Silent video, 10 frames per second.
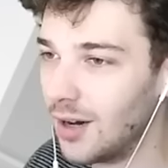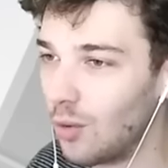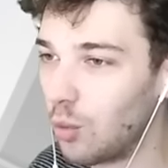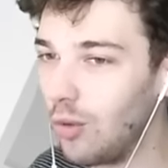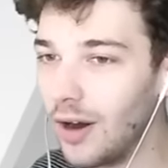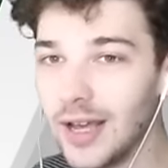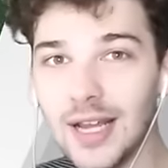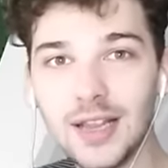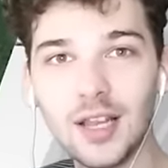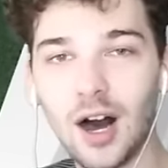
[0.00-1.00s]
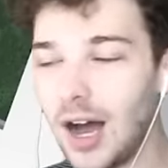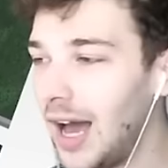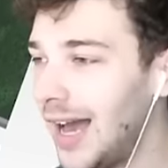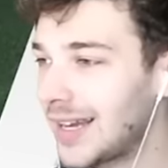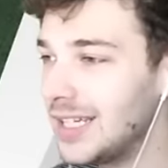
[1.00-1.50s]
what in the
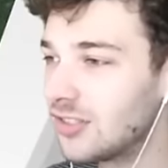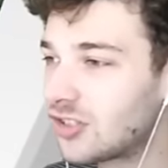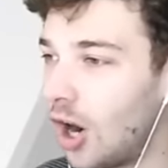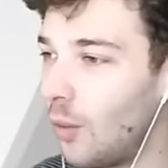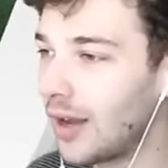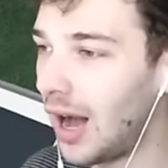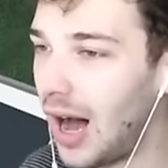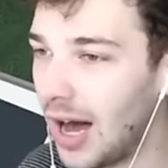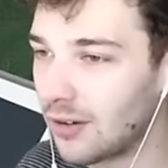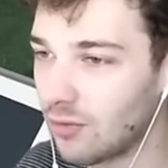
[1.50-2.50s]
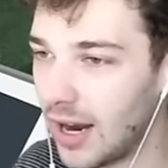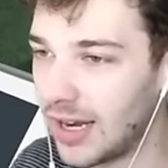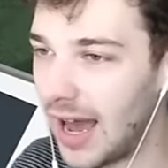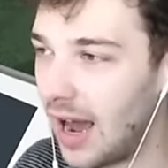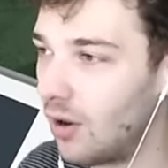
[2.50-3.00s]
heck is going on right
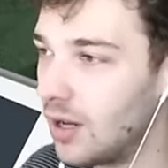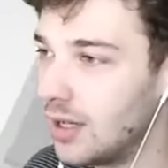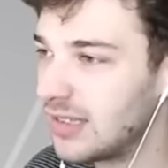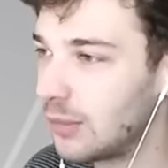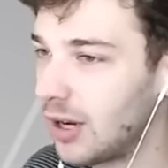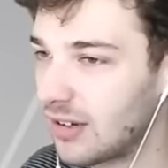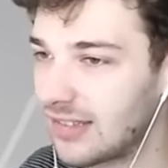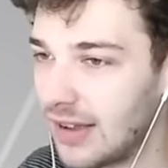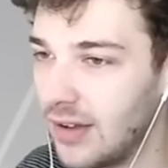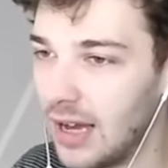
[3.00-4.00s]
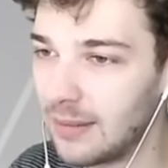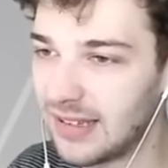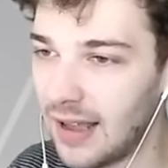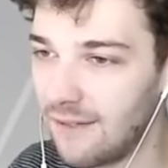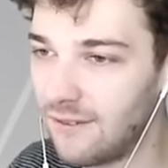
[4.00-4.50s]
now? So we aren't safe. I'm gonna
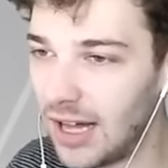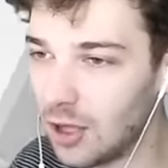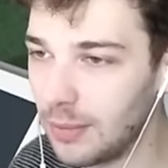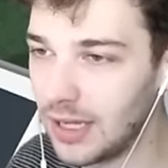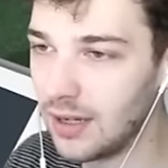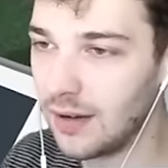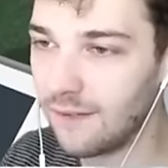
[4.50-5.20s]
say, follow me.